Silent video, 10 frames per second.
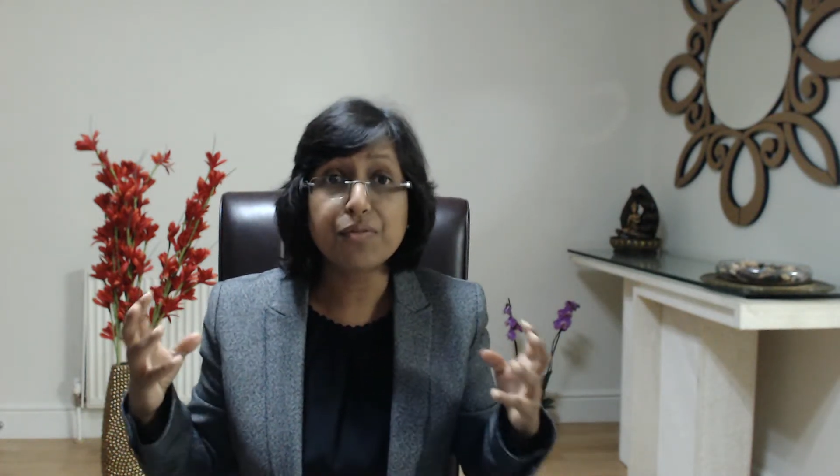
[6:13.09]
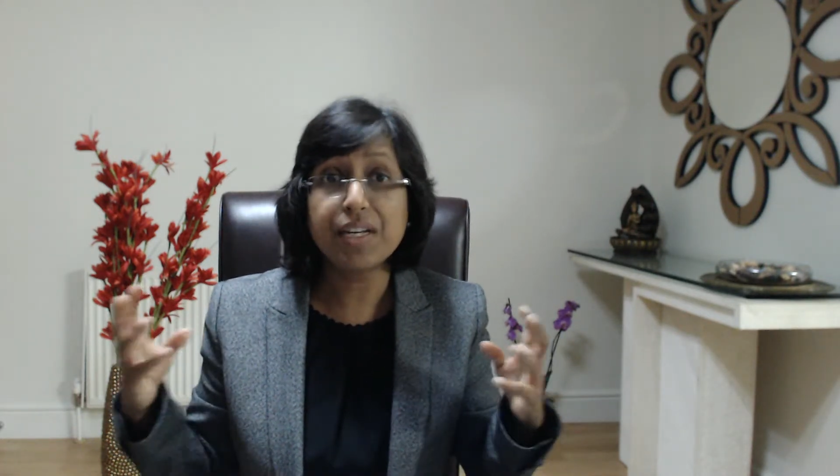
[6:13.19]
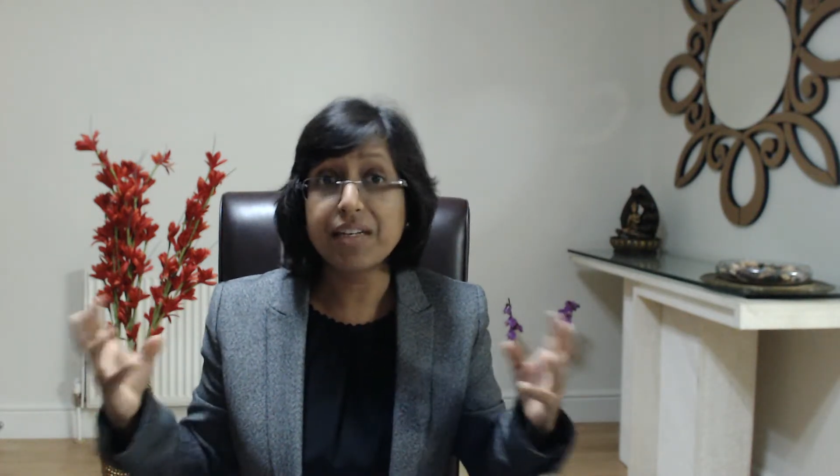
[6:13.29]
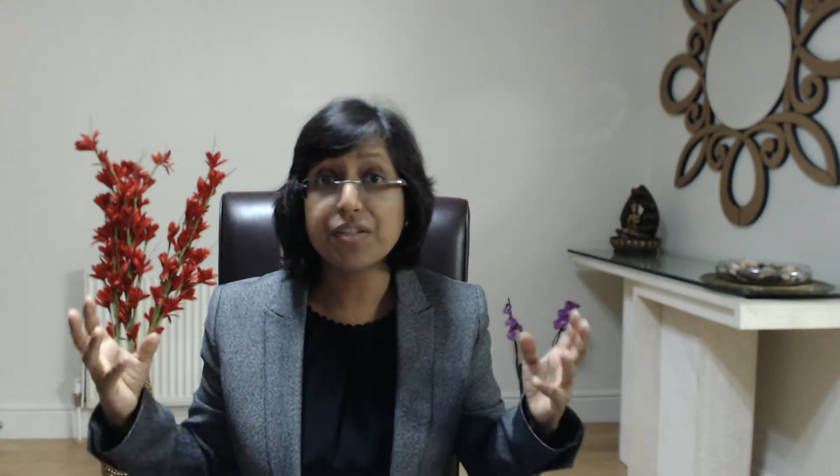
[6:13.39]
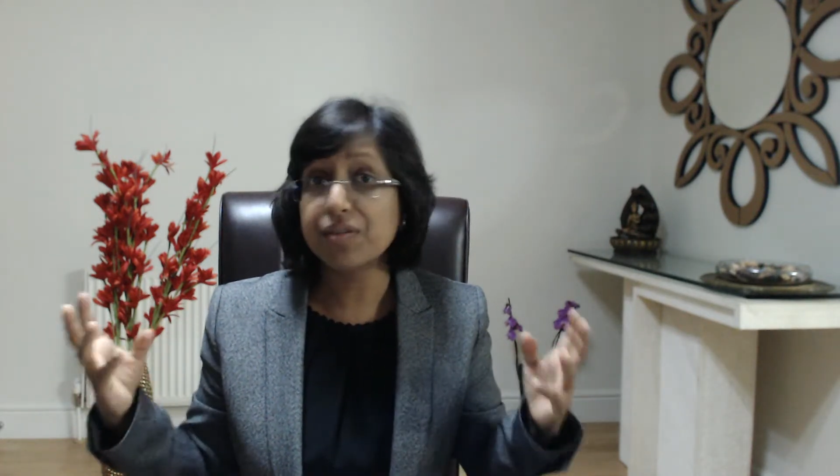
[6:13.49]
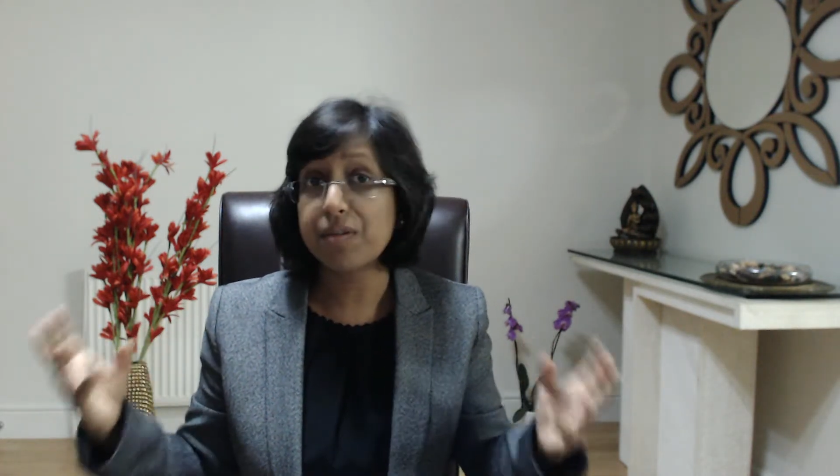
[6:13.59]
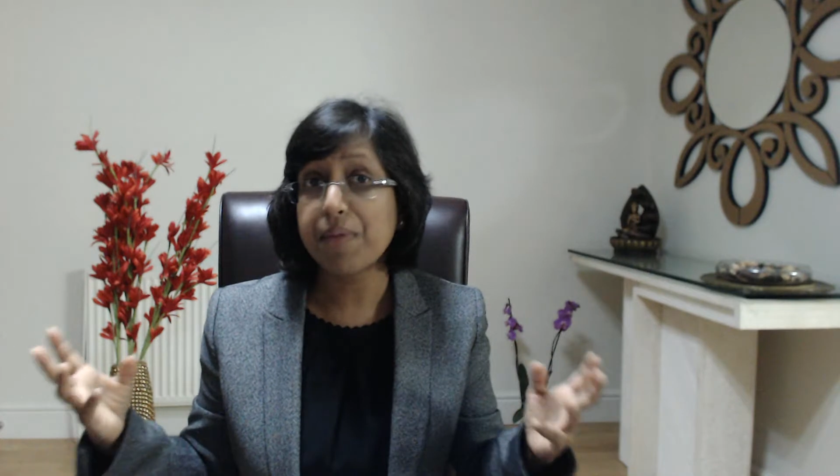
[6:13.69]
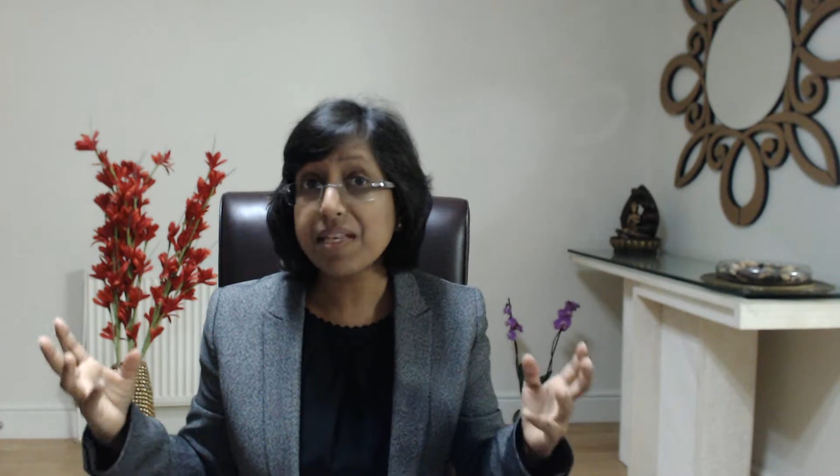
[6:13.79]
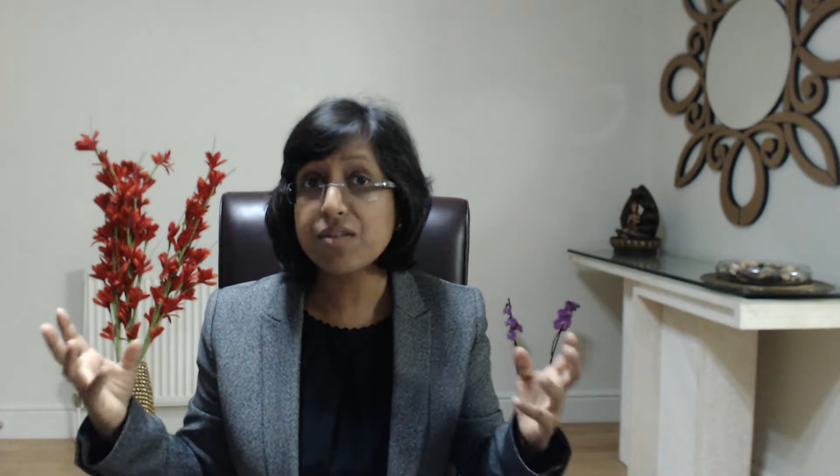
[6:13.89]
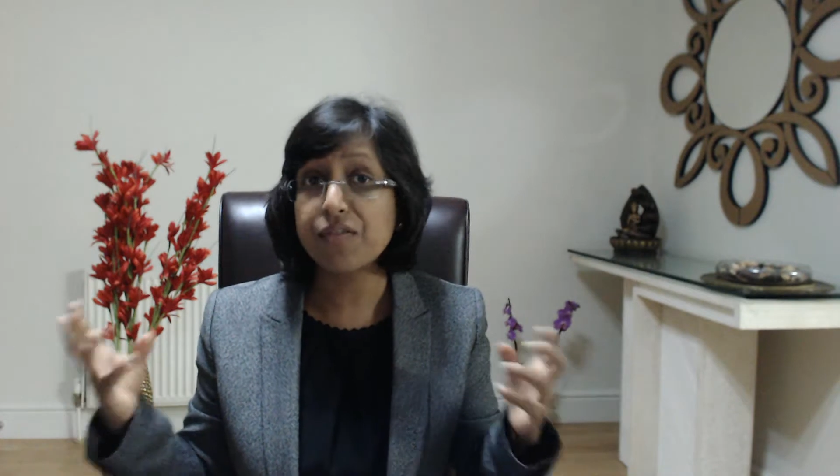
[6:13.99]
really to the
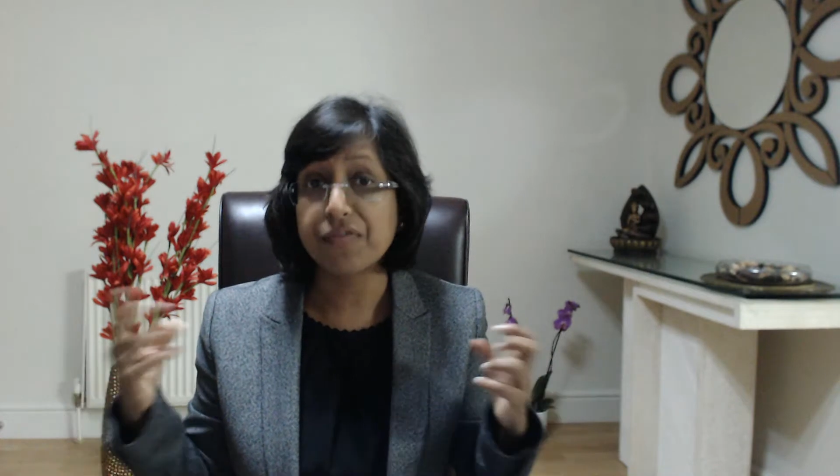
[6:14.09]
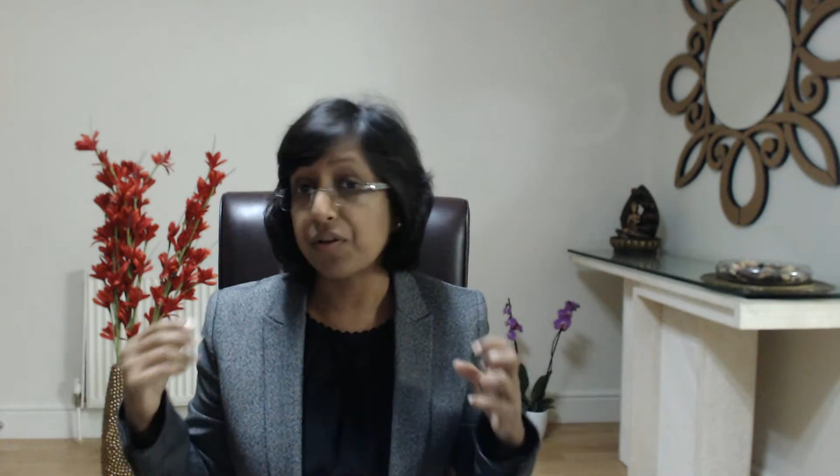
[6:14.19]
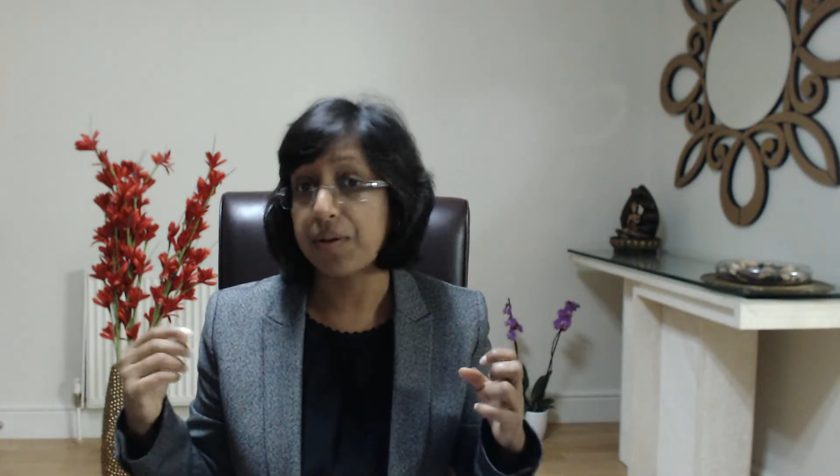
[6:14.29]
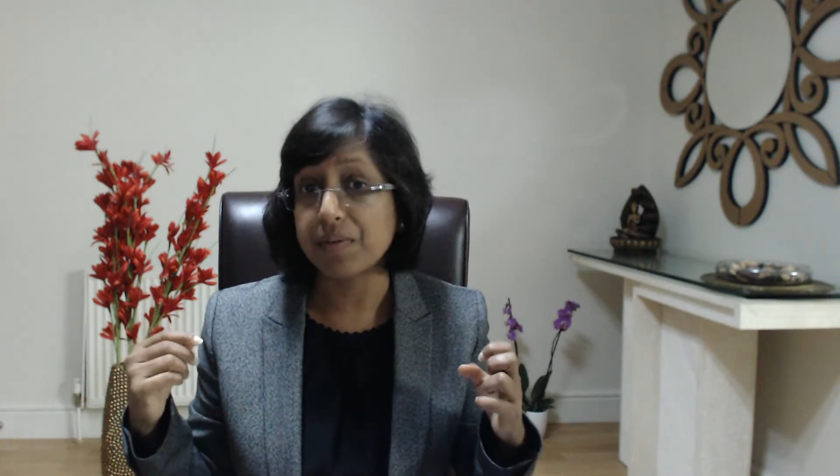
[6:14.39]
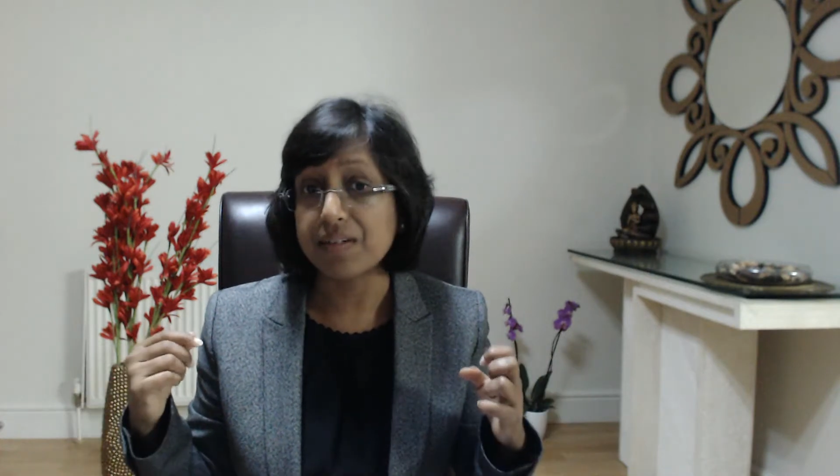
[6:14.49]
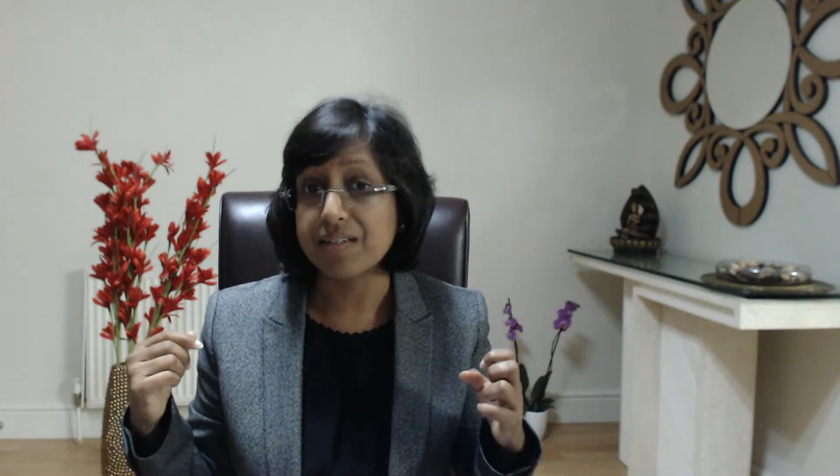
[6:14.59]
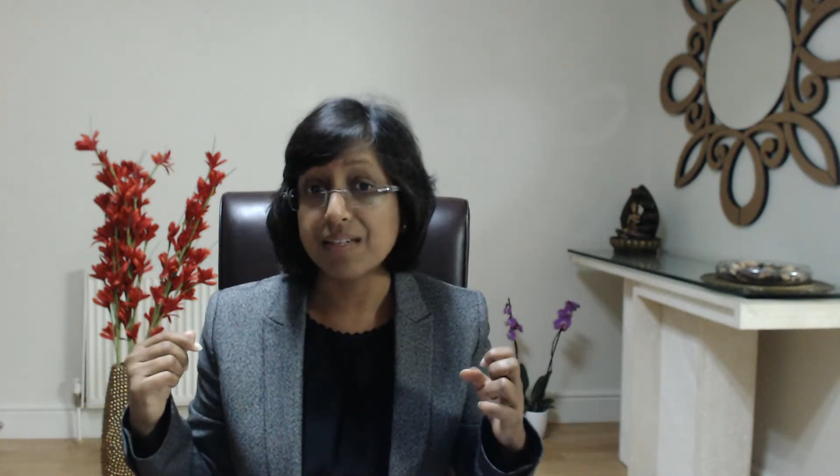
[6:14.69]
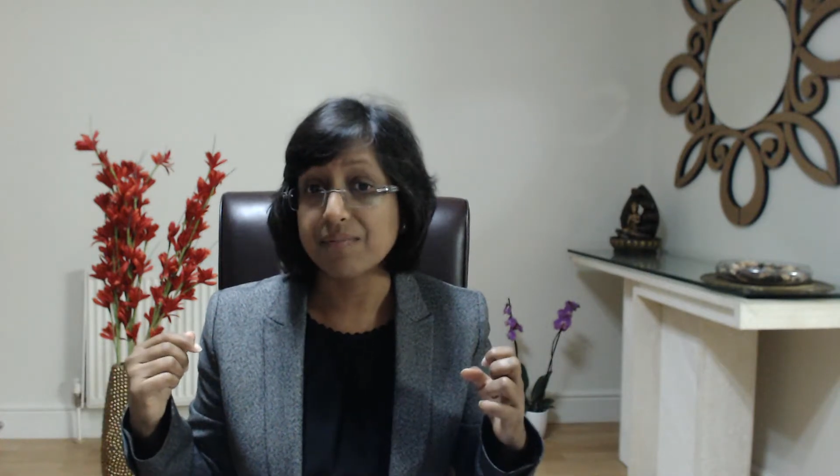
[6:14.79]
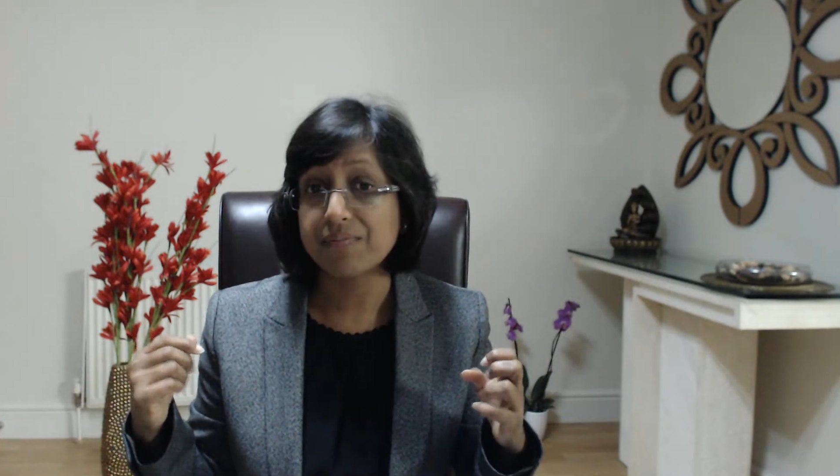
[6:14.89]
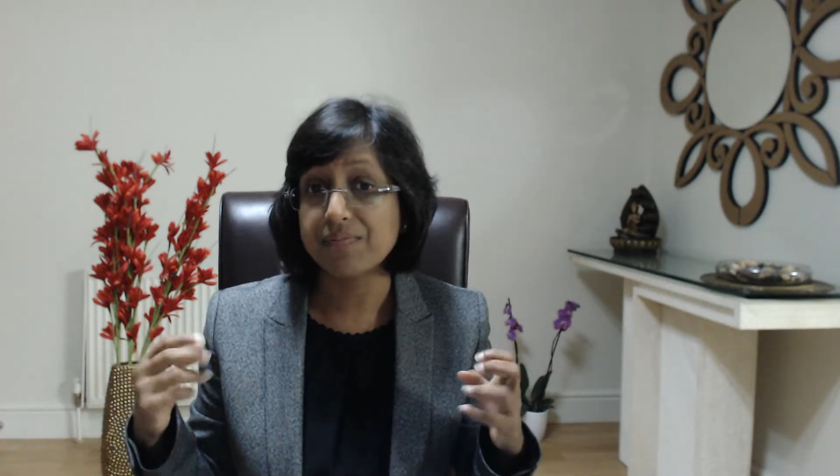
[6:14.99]
best of your ability.